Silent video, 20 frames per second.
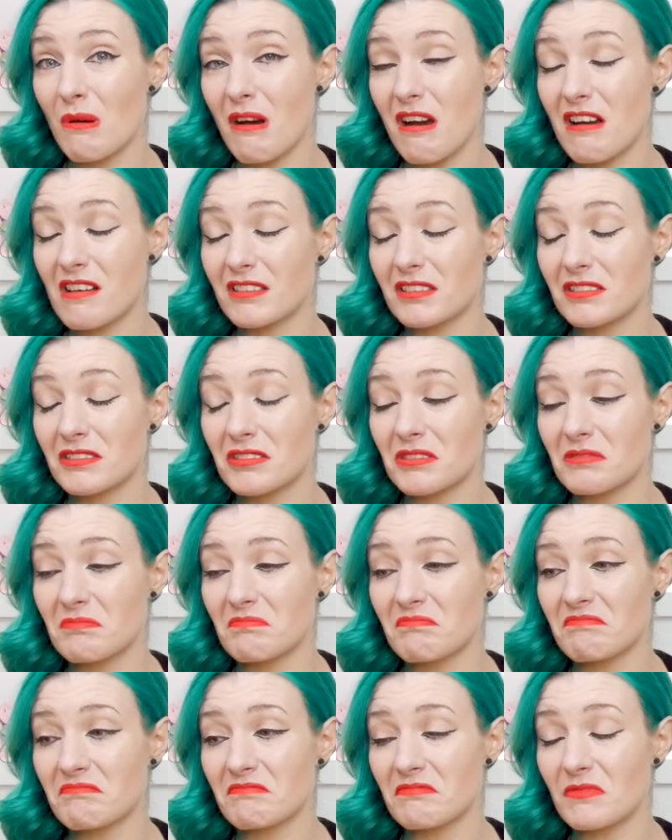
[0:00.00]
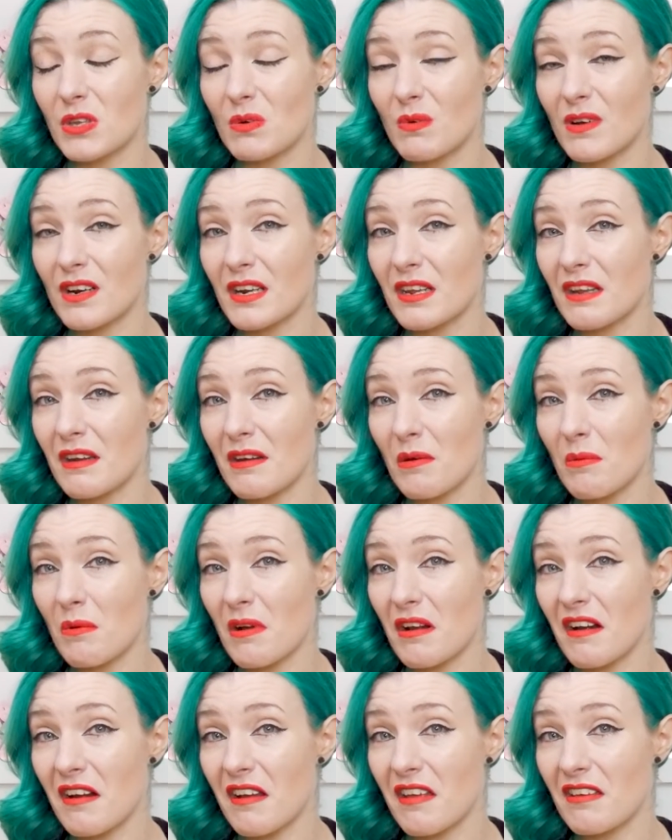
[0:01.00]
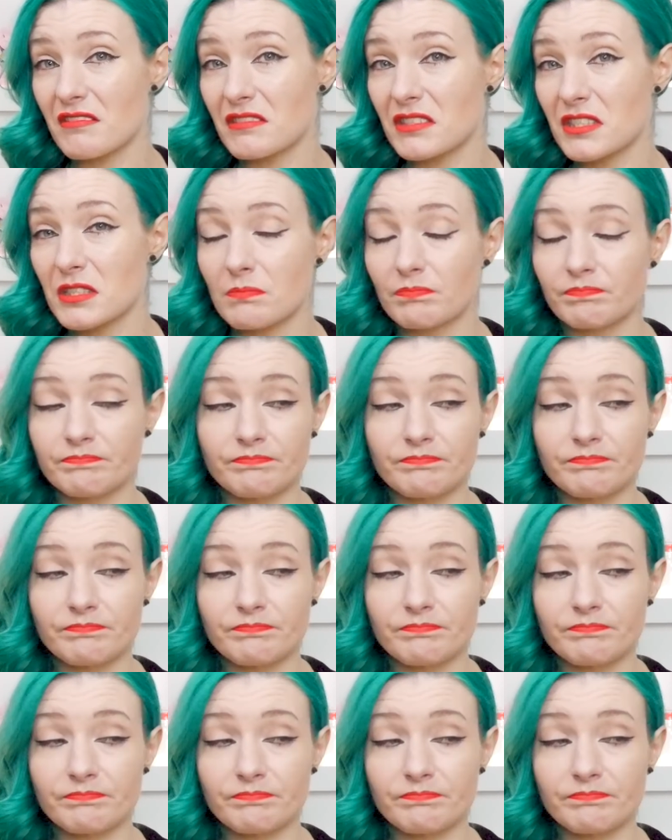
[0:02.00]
works. You want to hear what it is?